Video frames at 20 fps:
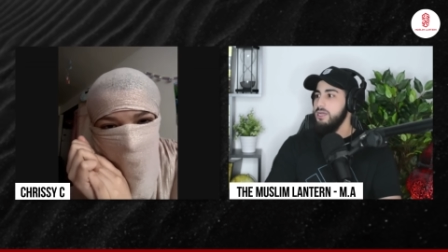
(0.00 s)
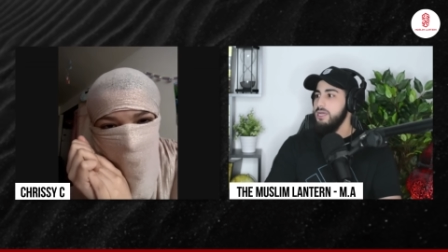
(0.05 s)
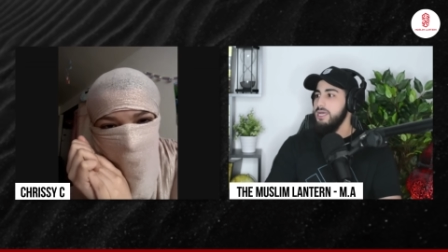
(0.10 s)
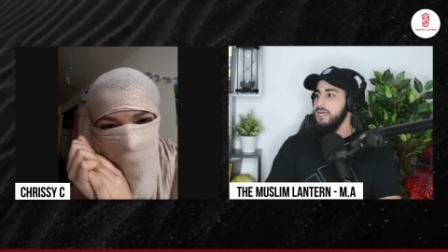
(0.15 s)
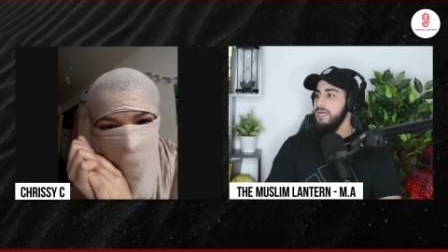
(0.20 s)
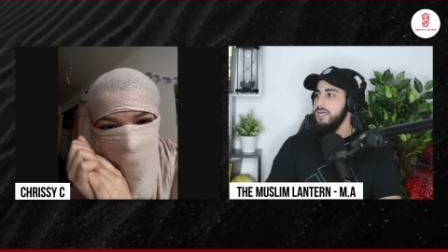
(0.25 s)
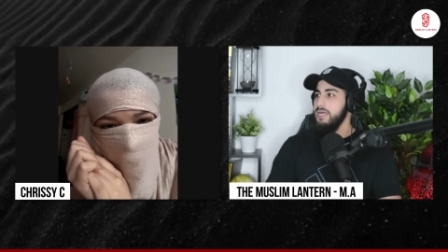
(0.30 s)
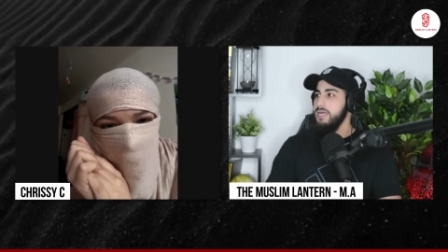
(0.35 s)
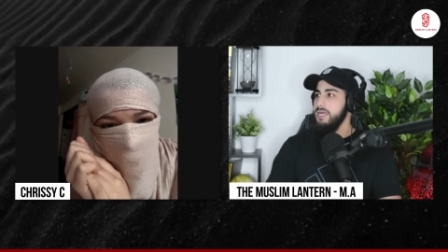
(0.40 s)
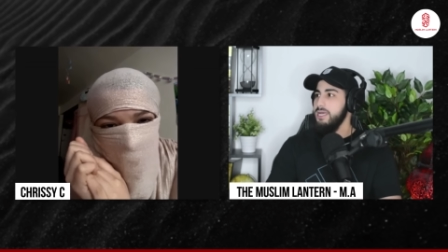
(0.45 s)

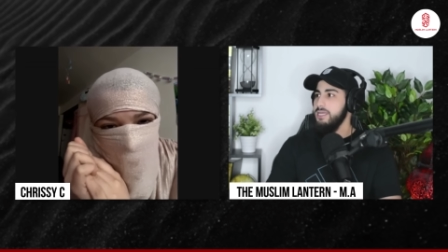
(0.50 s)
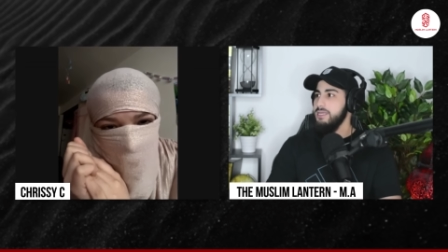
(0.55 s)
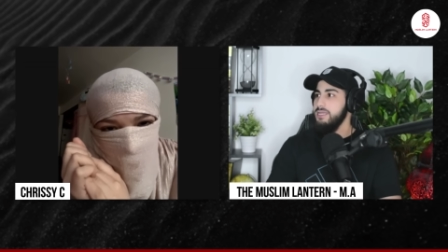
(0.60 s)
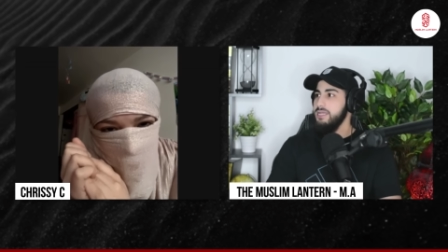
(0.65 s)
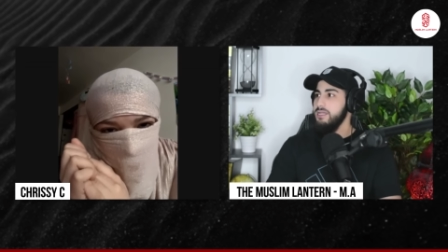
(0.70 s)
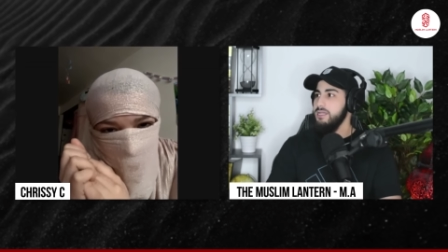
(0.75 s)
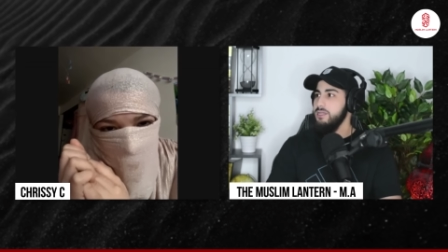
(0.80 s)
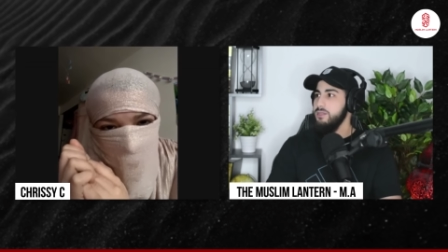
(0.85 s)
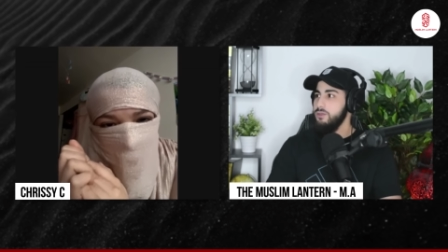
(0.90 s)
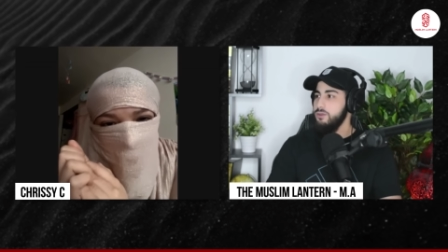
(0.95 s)
uh,
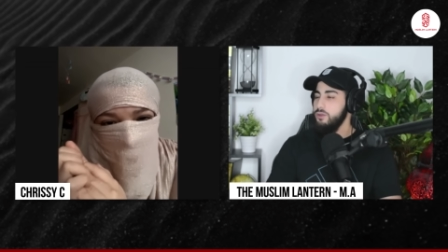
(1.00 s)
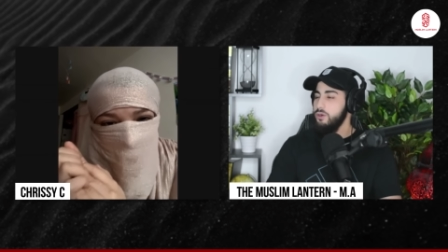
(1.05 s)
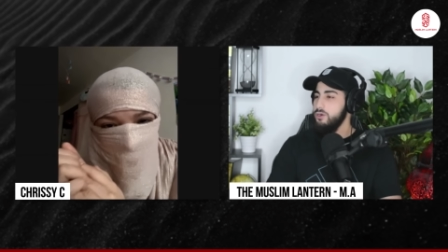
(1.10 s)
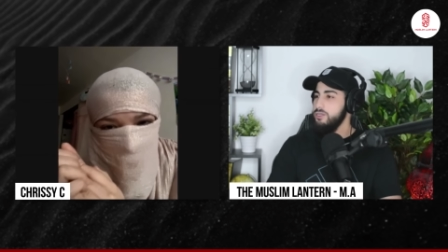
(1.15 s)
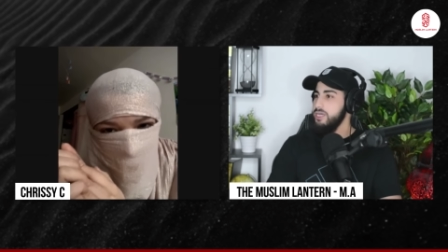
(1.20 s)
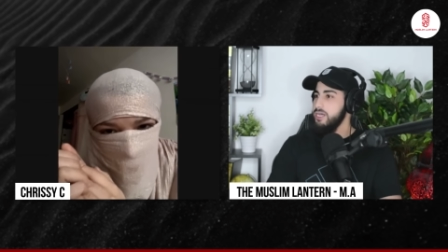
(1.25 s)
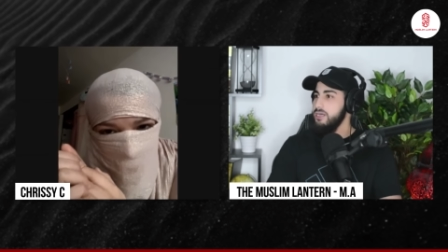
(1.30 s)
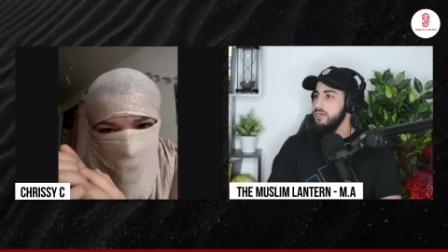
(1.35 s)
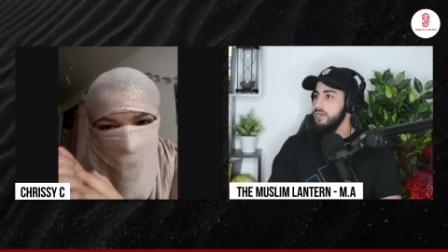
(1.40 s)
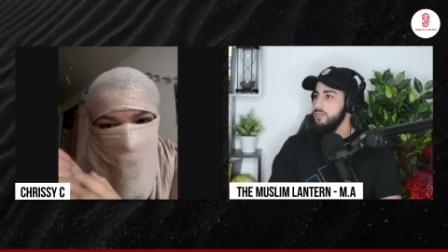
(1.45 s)
then know
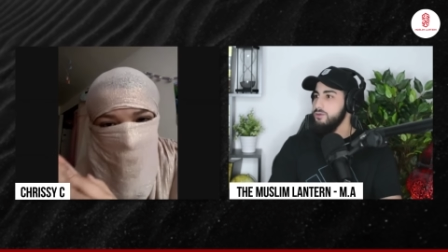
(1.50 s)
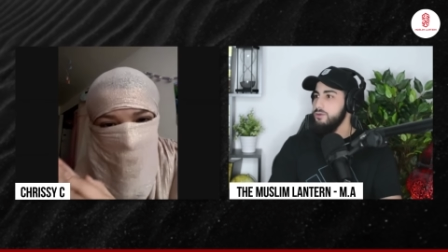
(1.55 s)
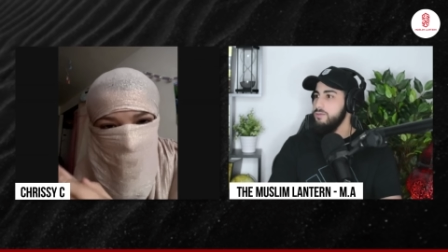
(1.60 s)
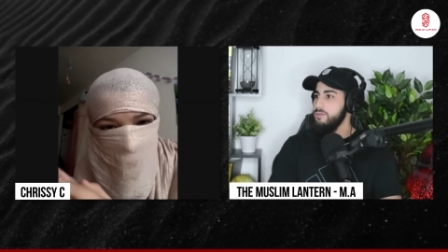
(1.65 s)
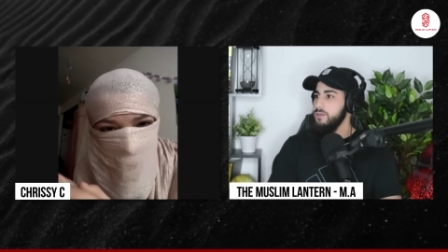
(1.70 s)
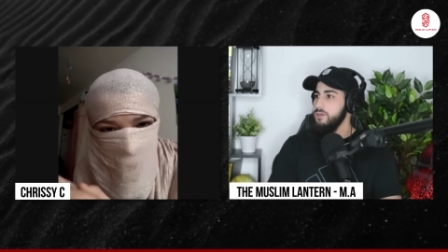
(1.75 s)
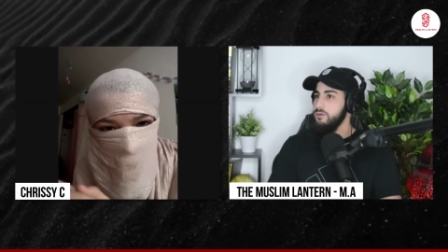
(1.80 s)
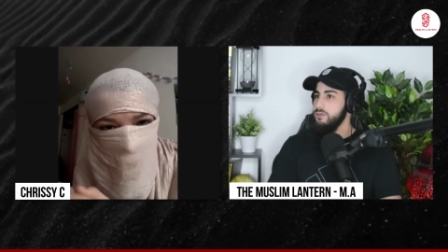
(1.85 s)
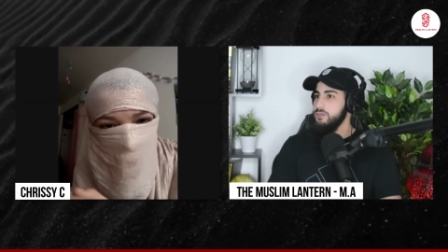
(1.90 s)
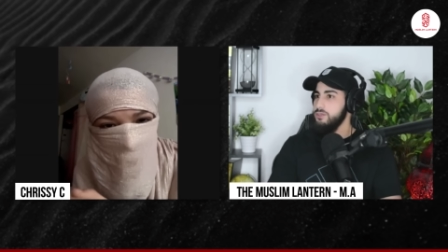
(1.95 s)
that God will be
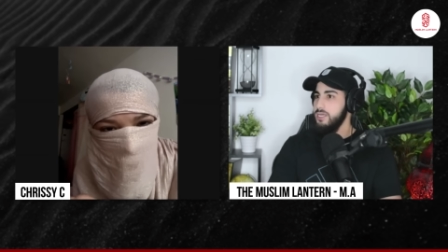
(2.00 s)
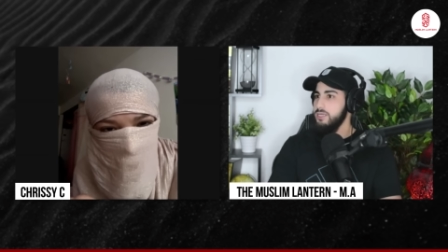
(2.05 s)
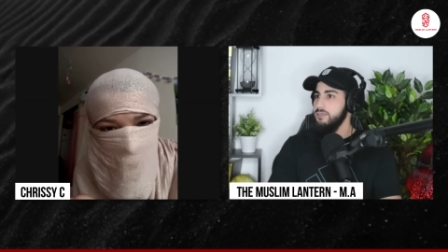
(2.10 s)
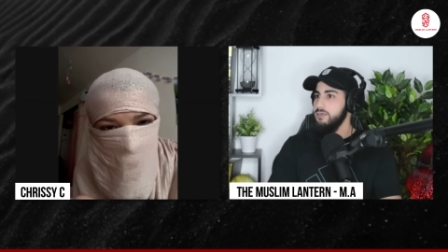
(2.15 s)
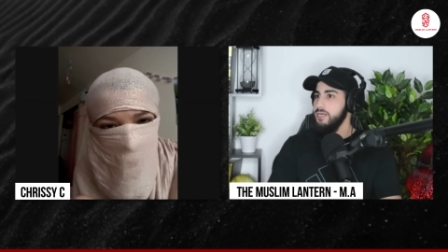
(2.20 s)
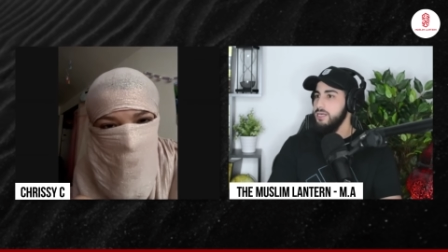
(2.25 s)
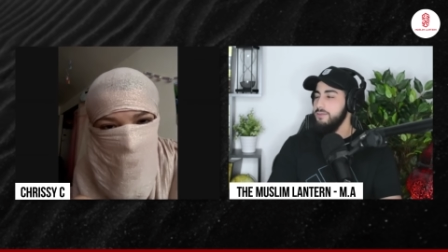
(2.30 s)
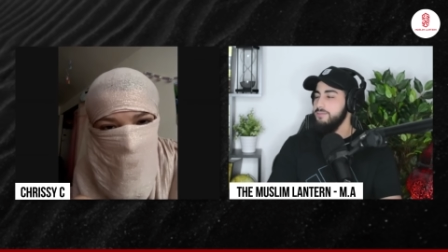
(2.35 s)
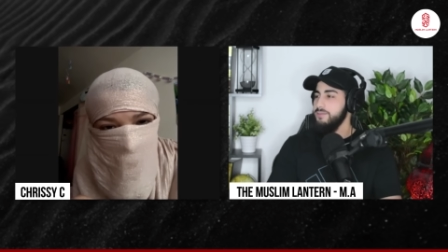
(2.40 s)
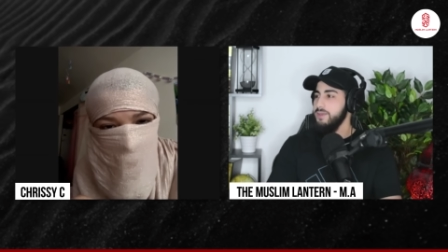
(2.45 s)
on your side
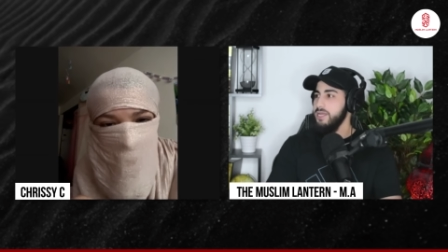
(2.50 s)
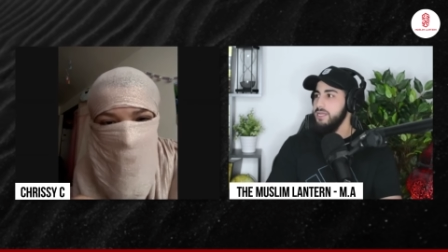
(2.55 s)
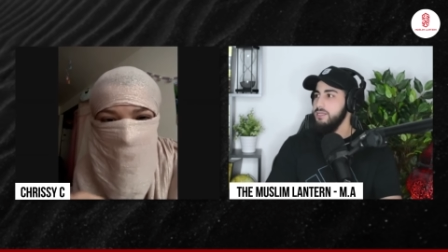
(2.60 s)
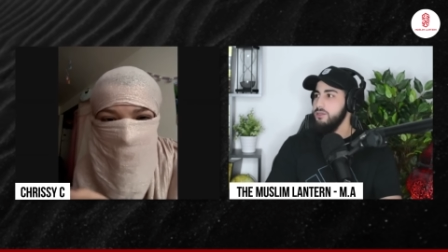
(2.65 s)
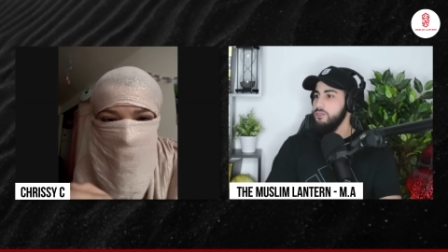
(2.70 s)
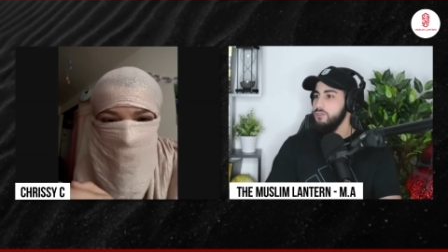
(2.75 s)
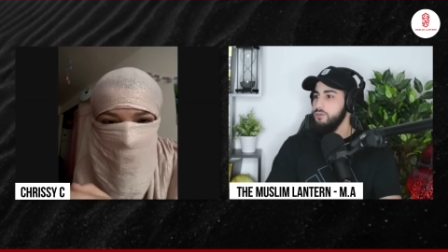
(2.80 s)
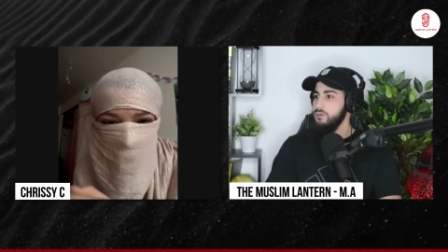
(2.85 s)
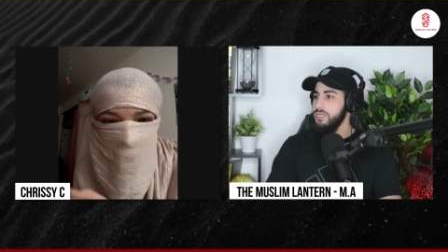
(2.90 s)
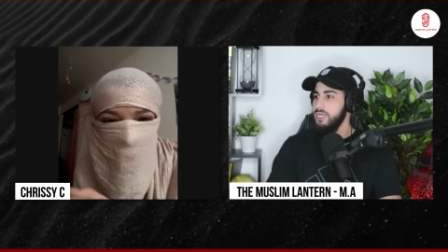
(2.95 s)
and you're
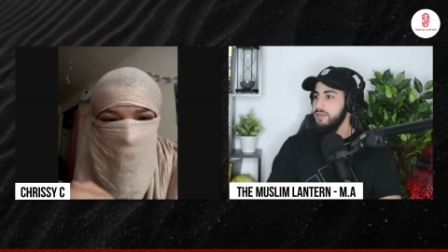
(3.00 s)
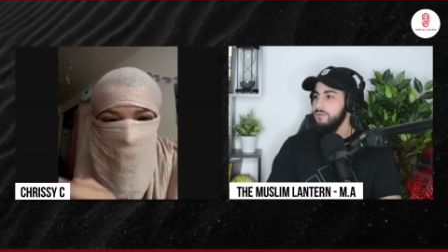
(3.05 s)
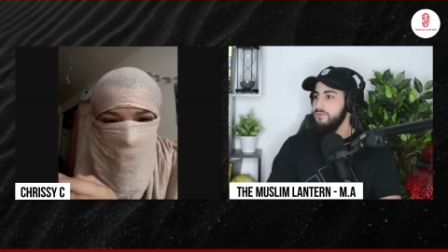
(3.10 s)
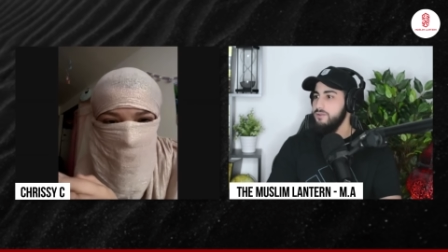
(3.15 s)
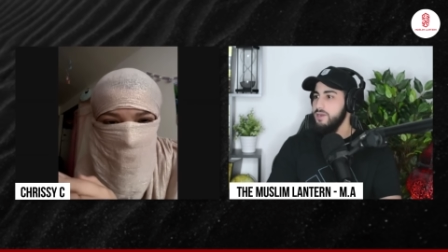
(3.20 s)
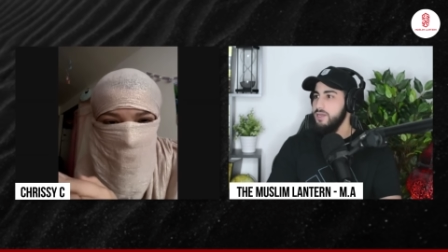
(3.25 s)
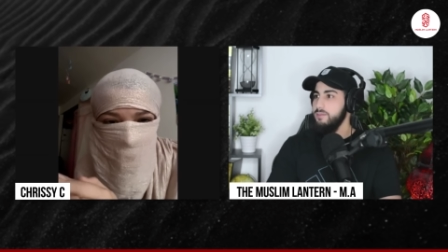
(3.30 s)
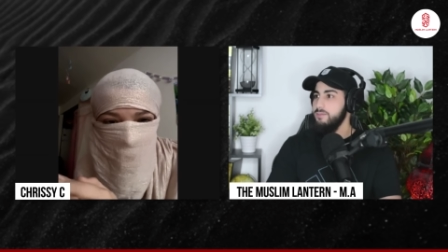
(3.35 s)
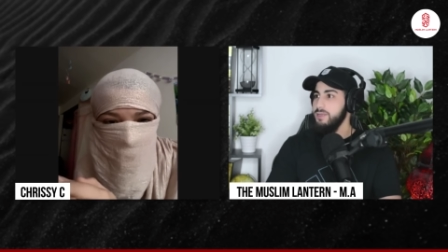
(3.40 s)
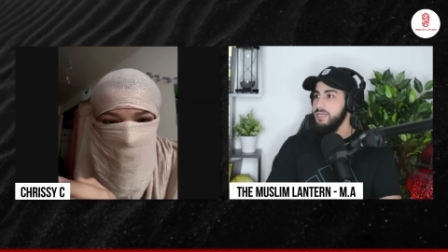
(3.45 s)
doing it for
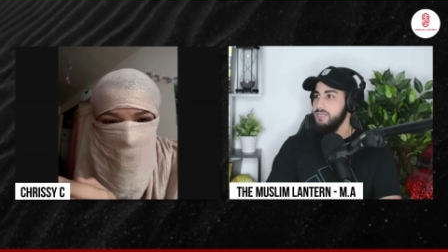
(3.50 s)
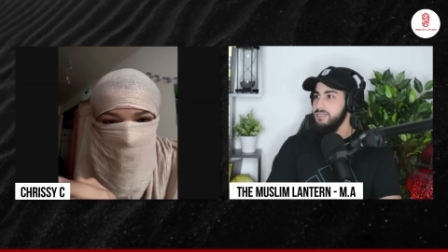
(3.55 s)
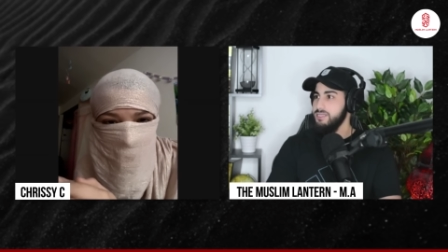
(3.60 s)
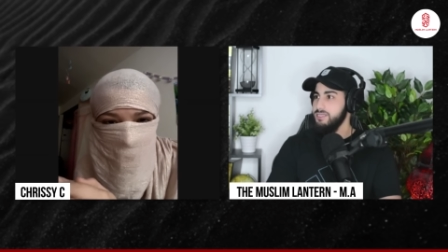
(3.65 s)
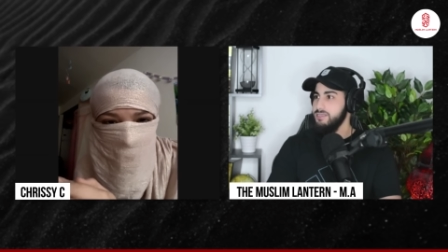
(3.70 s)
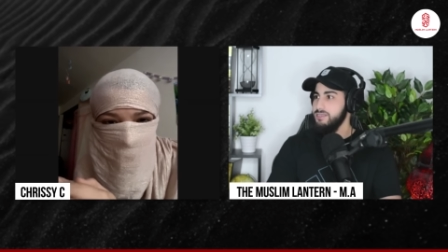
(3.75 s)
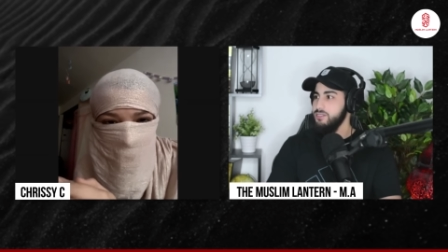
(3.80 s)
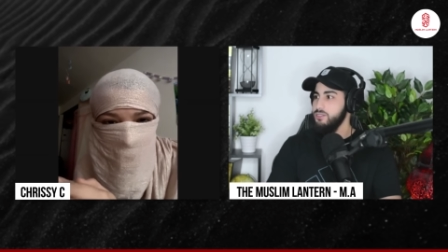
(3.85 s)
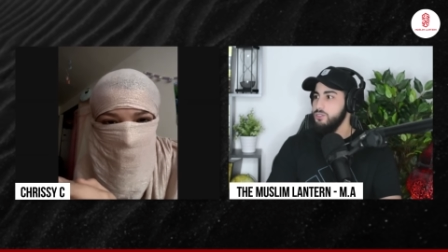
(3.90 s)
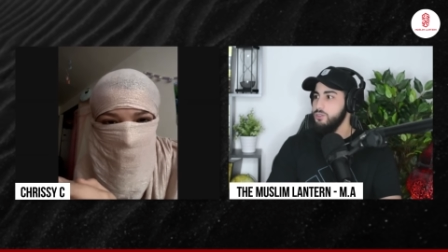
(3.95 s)
Him because it's
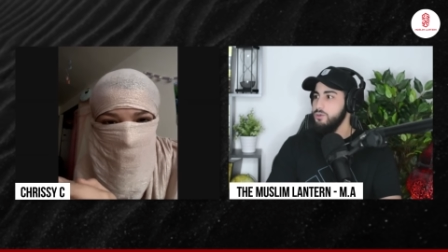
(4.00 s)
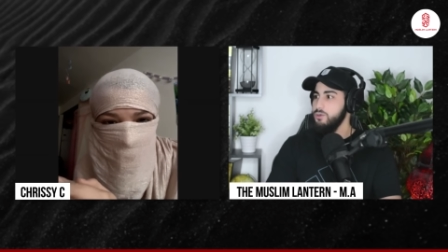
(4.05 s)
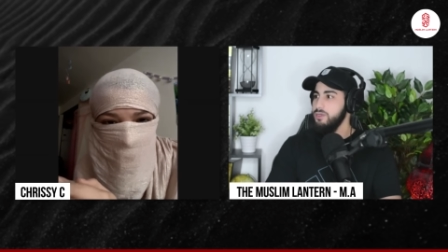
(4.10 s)
the truth,